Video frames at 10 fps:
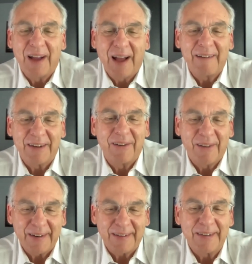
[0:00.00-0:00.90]

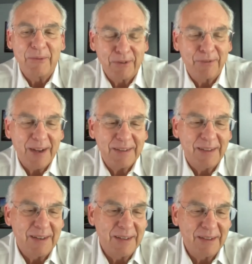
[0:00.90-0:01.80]
allegorically
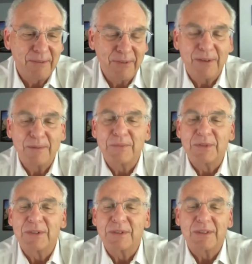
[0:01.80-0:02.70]
reflected in the
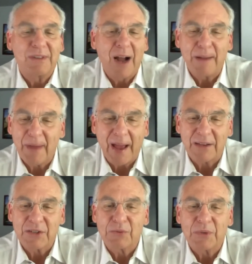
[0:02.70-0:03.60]
film's
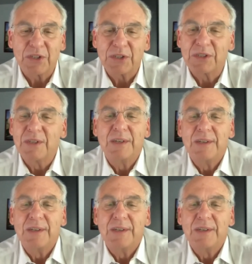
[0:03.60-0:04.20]
climax, which,